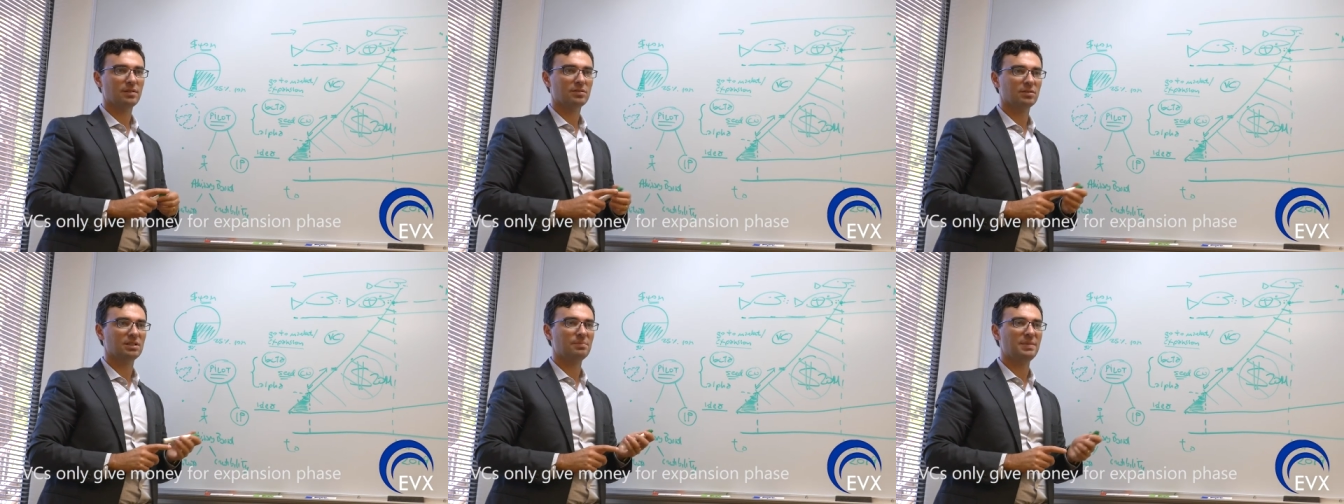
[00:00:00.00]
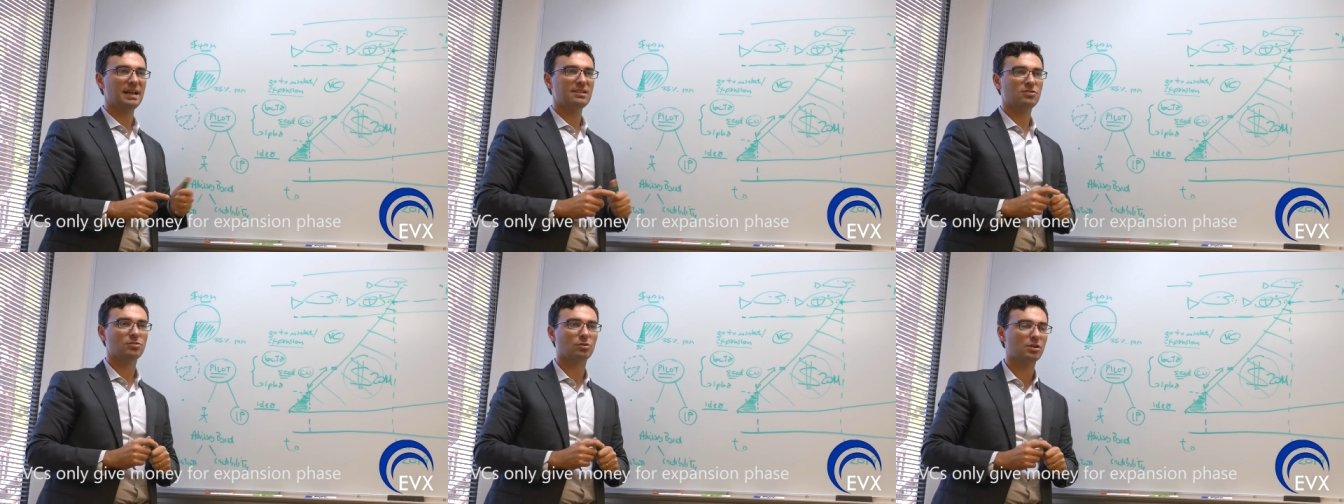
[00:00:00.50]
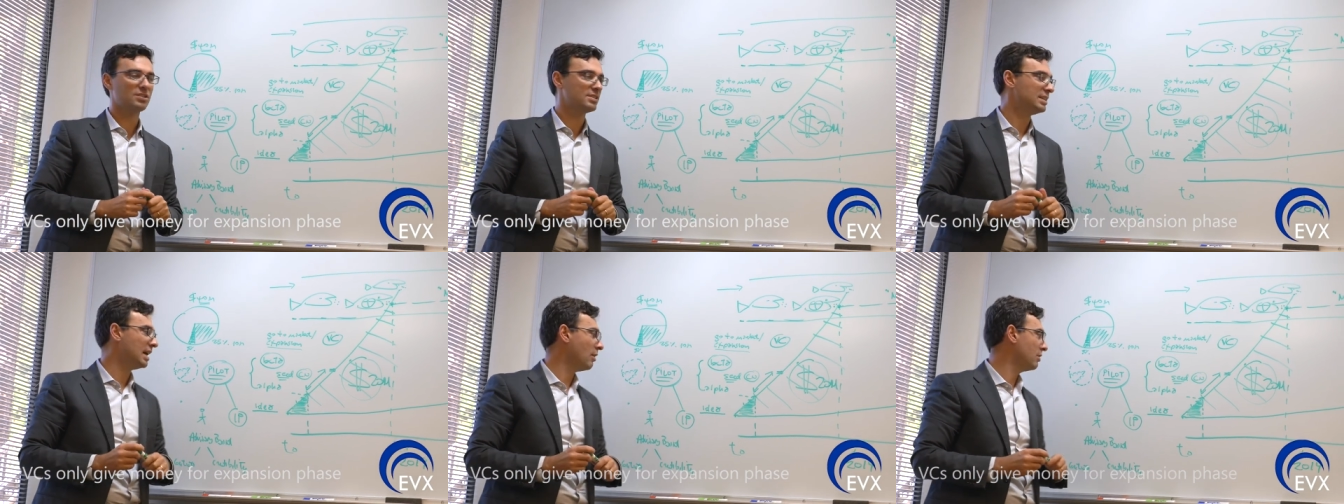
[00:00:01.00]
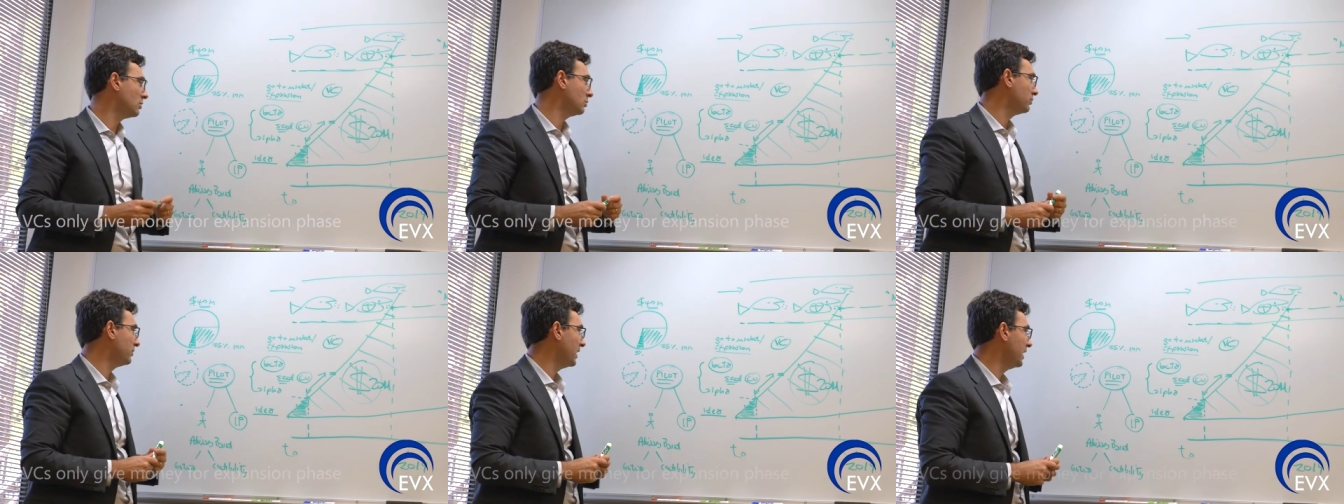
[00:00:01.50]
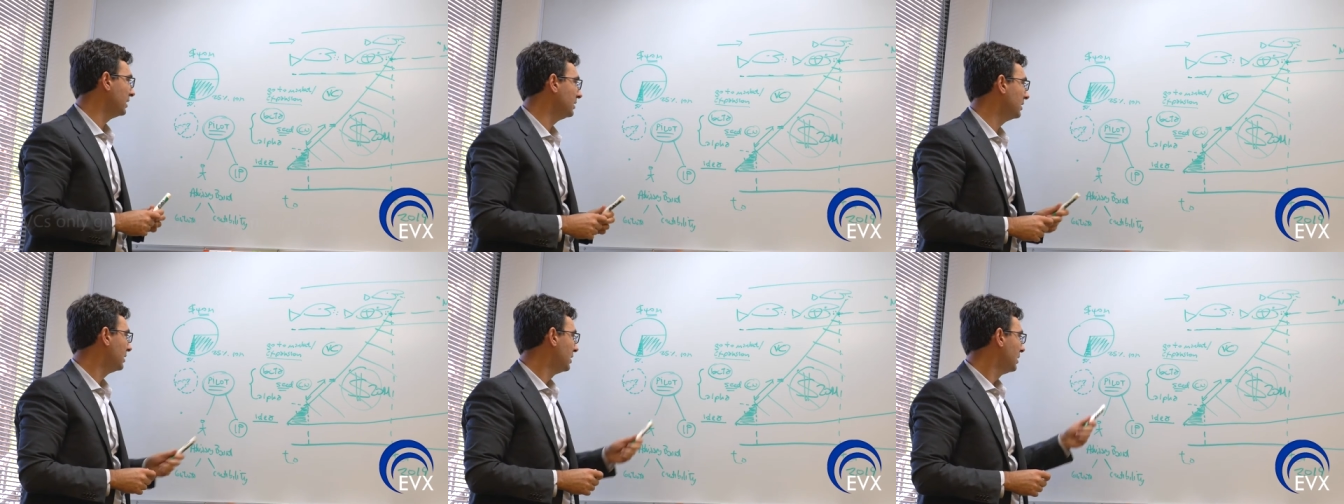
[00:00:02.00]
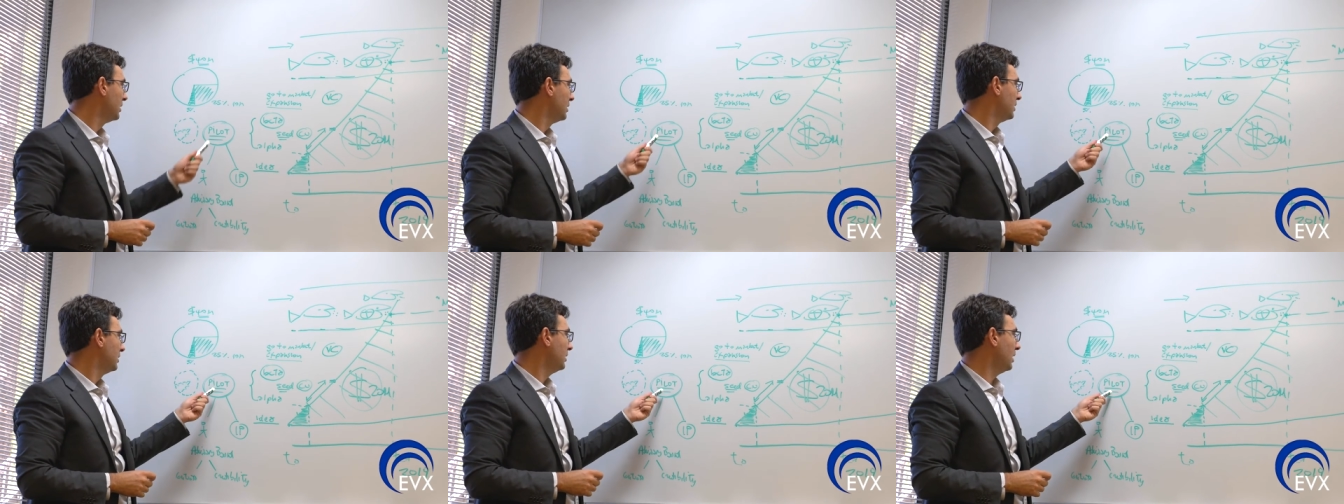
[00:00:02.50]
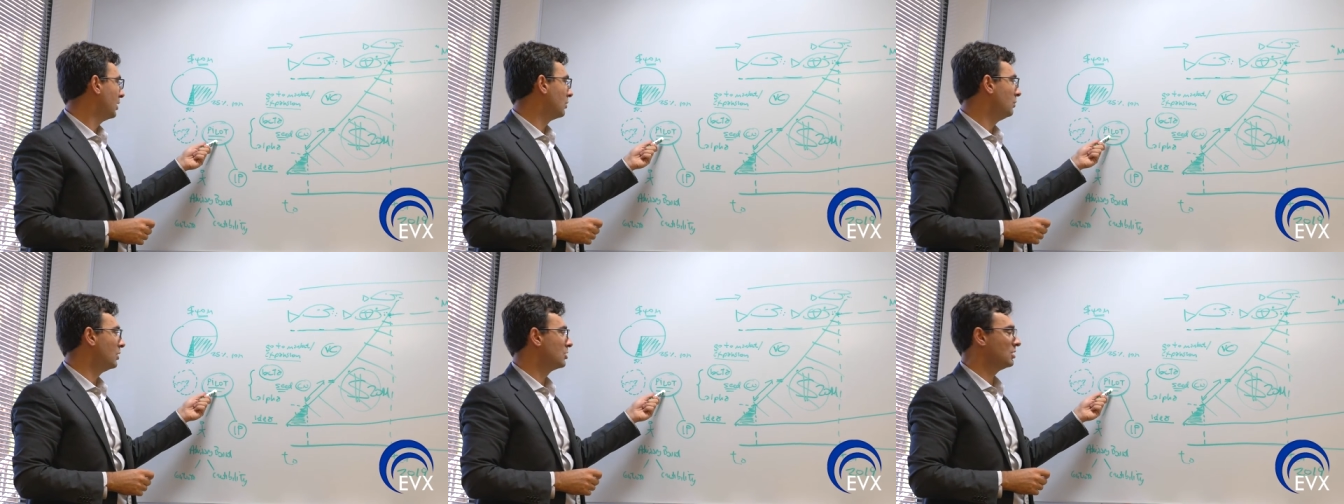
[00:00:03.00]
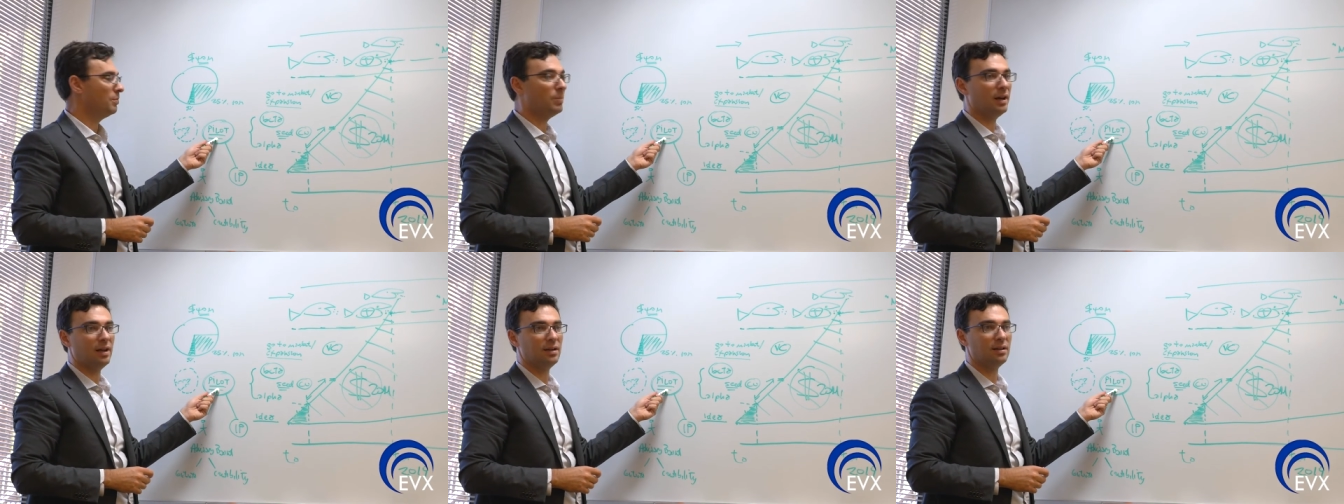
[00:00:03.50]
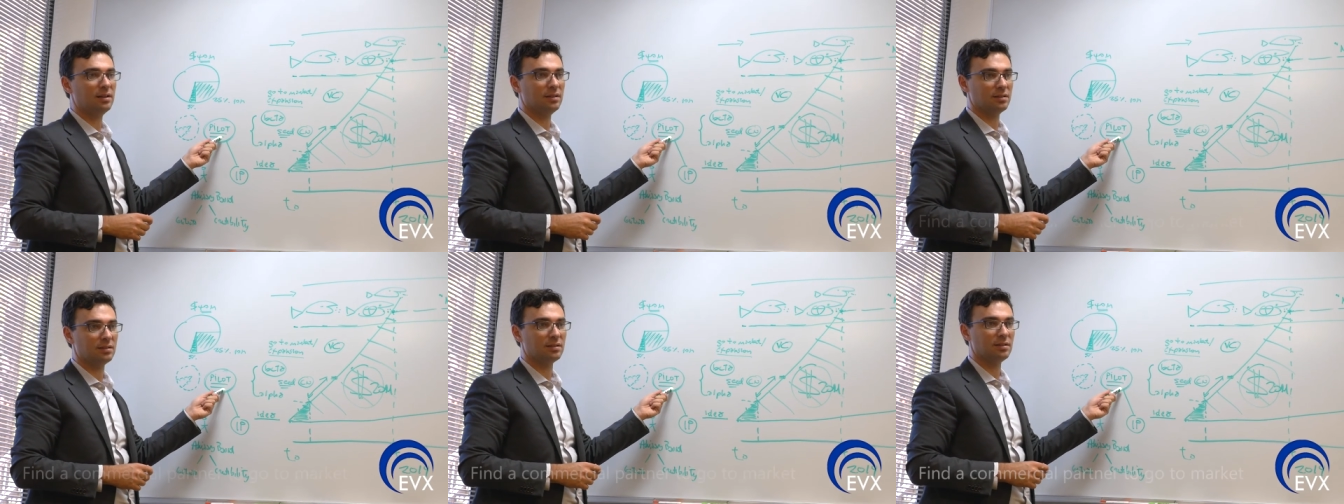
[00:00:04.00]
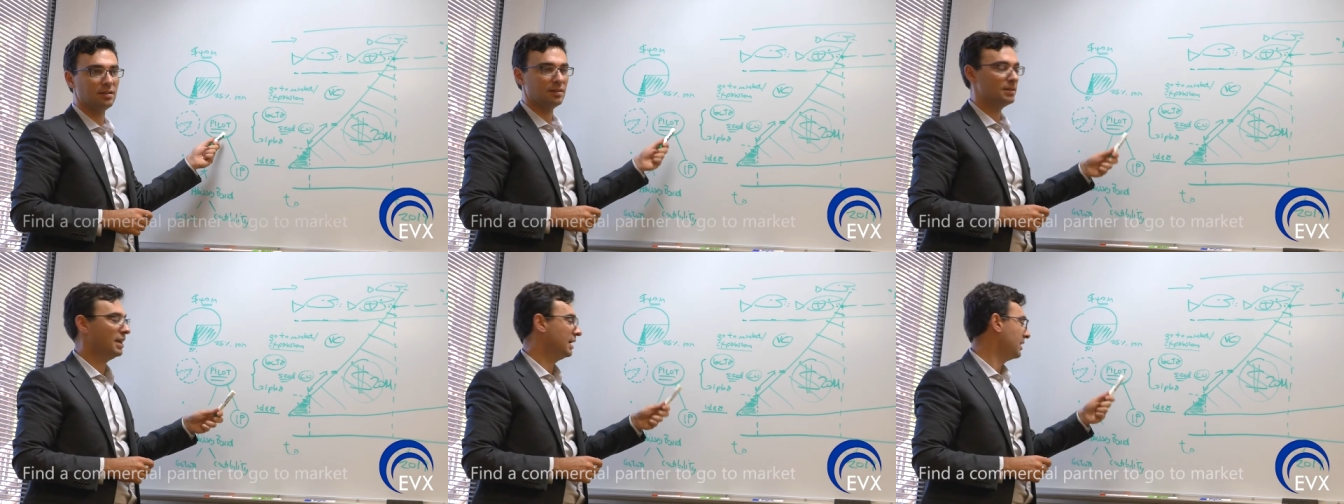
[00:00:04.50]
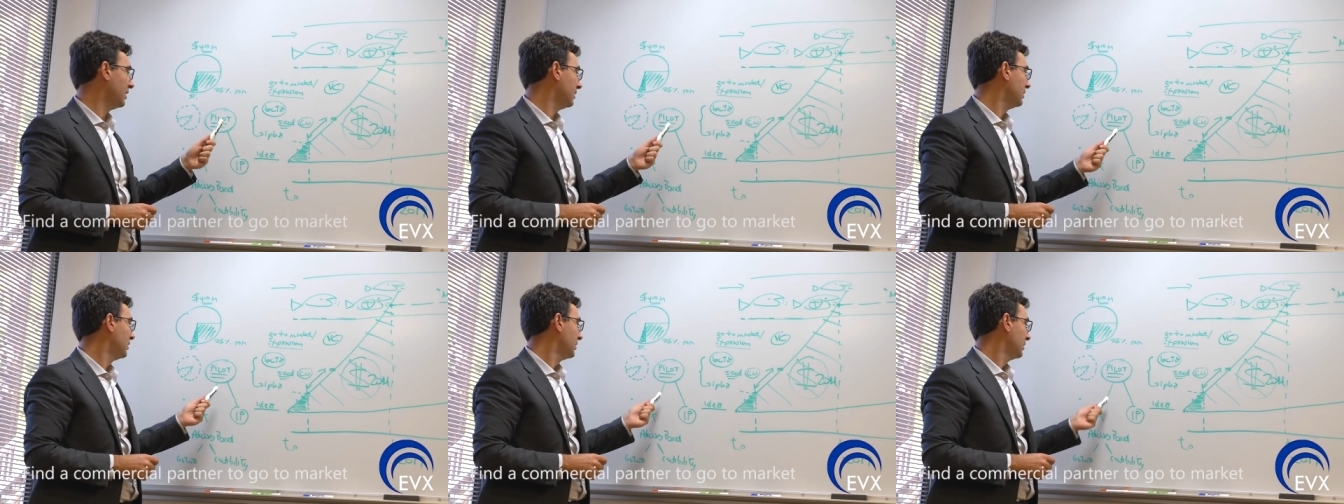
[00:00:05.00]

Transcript: So the best source now is to find a commercial partner that can